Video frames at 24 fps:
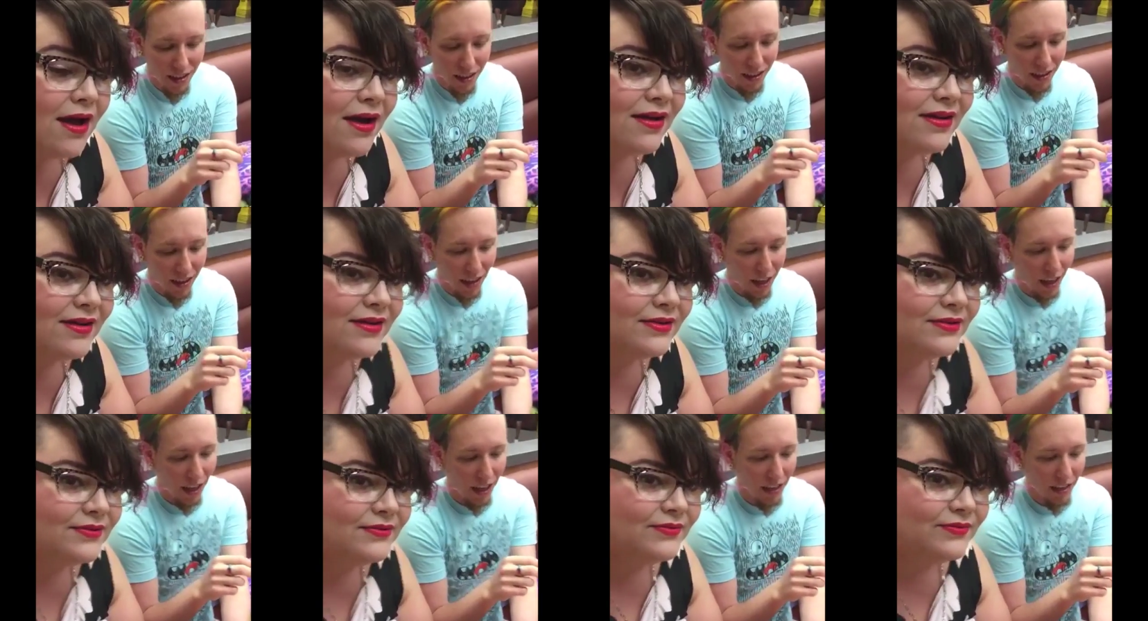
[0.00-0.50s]
Speaker 1: it
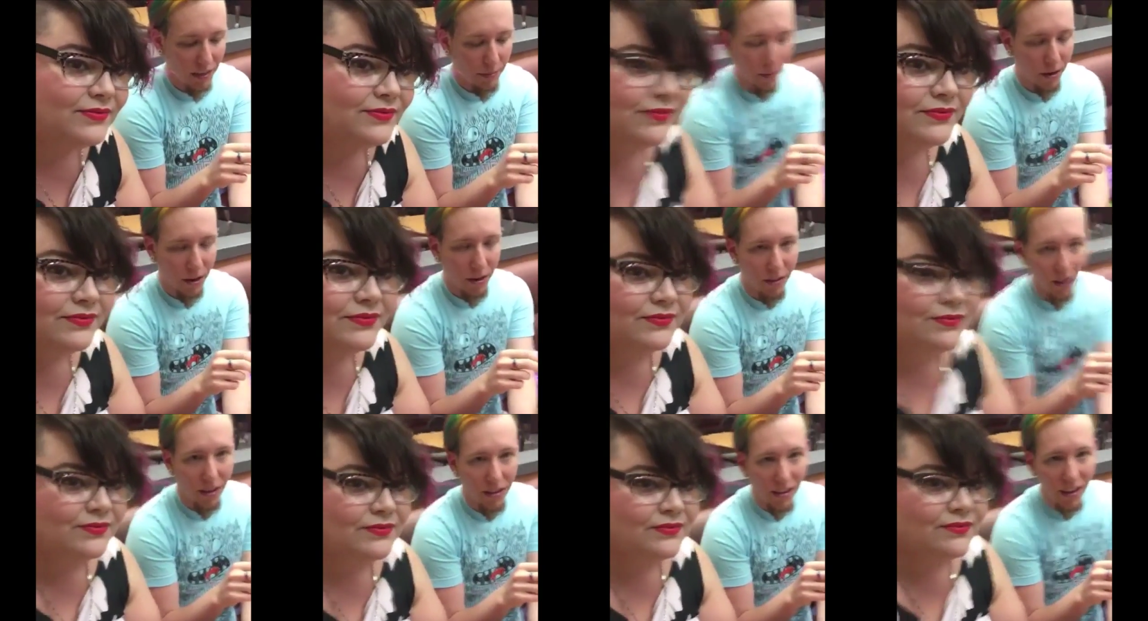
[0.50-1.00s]
like gets
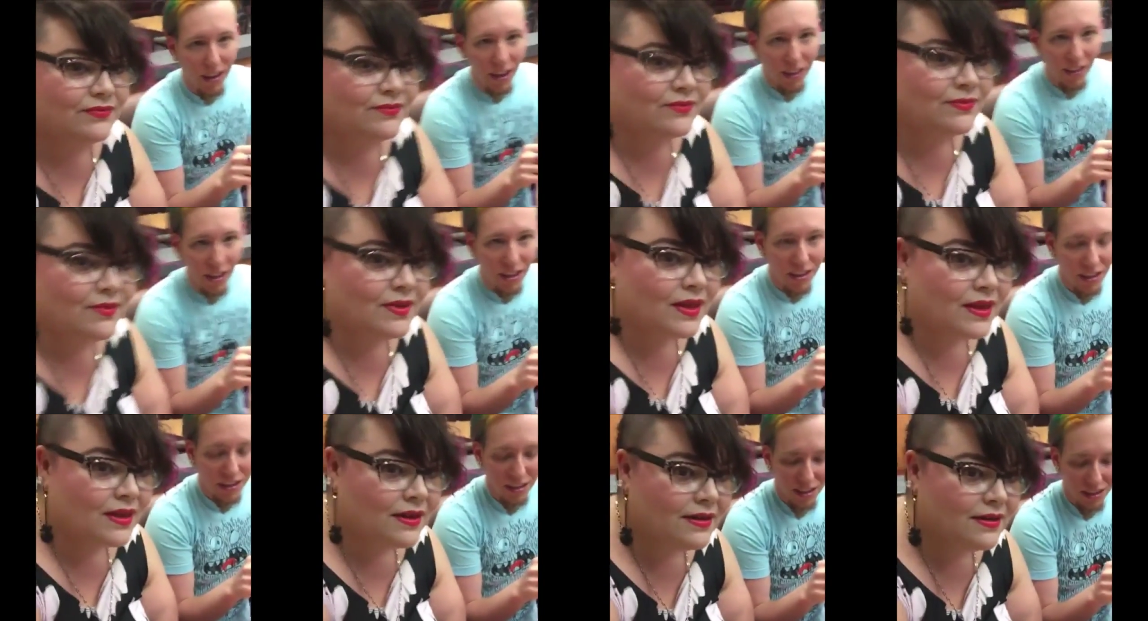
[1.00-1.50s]
burnt around the
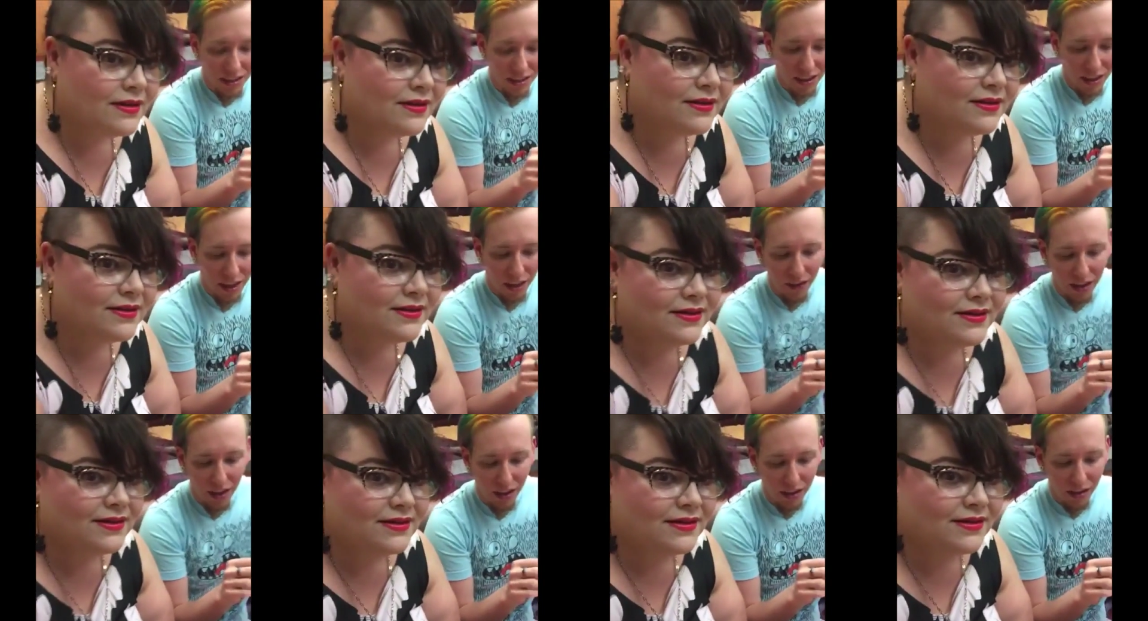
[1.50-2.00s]
edges in the
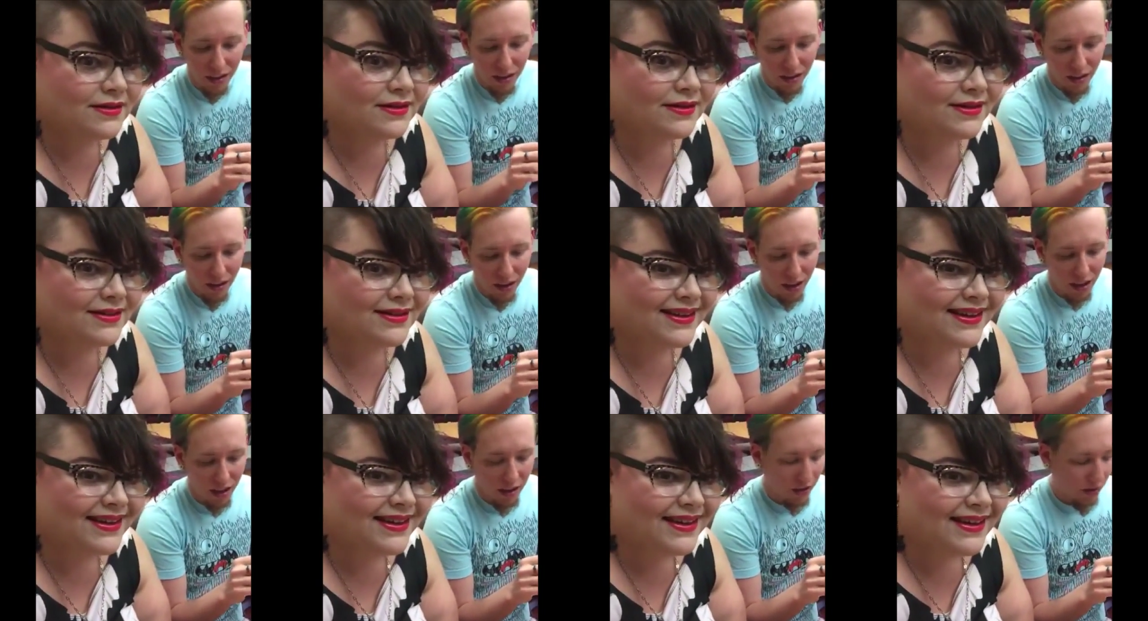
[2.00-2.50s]
oven,
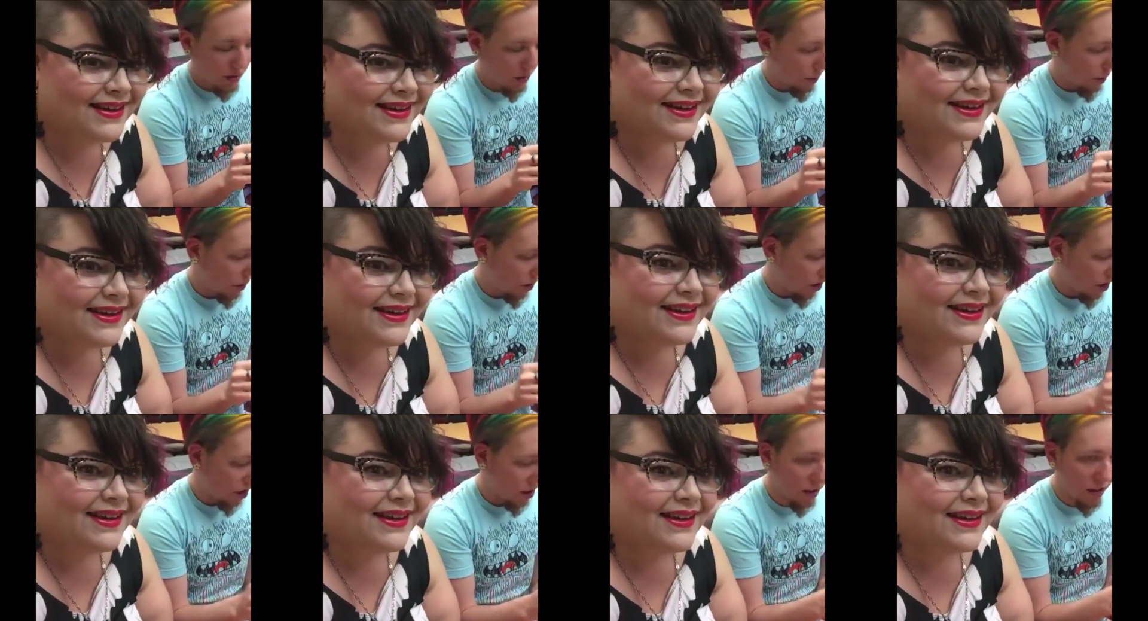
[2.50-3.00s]
and it's super
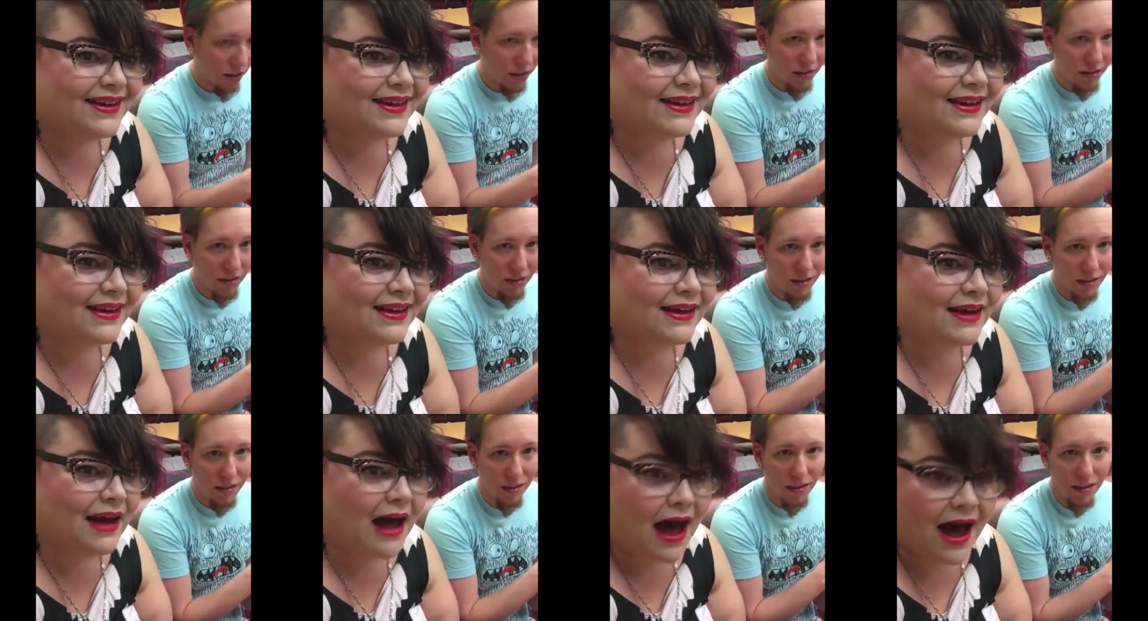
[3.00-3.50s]
good.
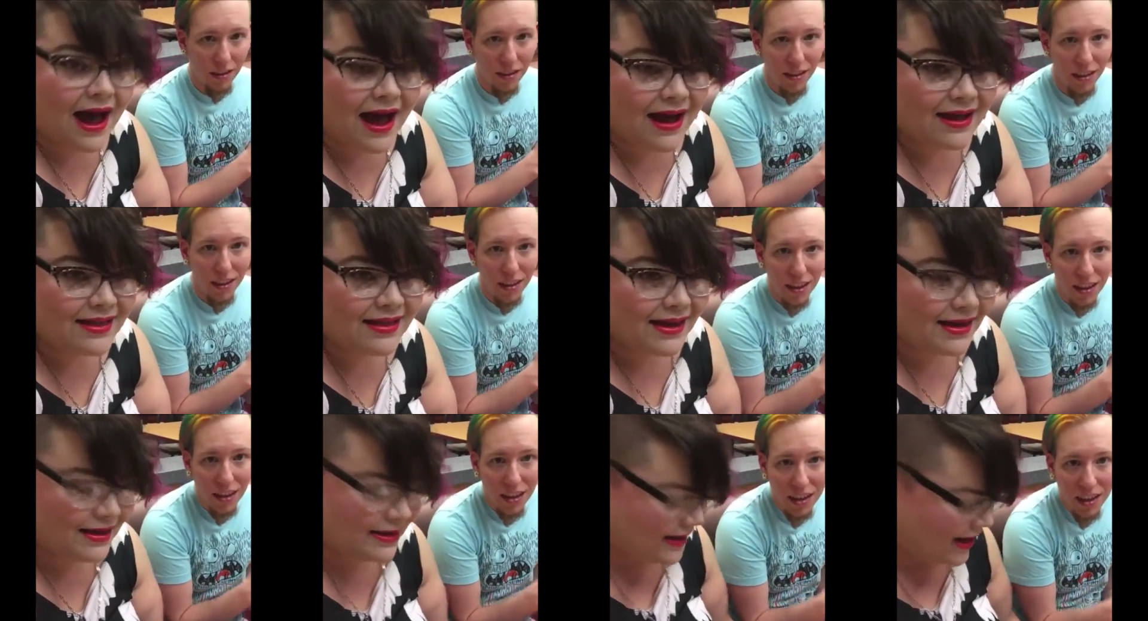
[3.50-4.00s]
I
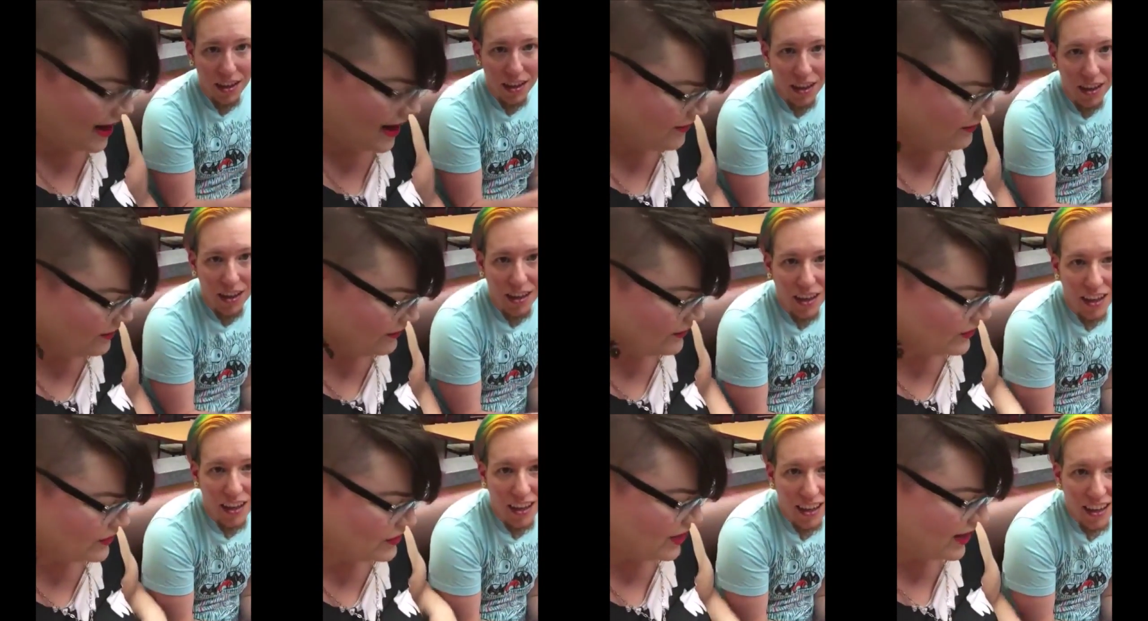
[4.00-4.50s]
like. Have you
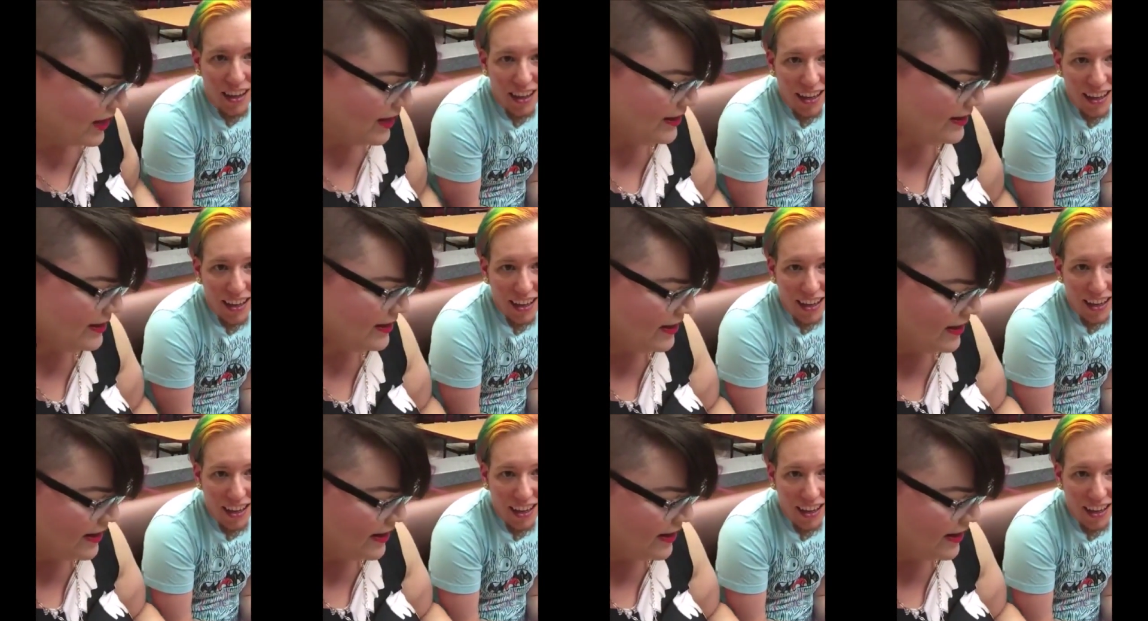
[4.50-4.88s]
ever tried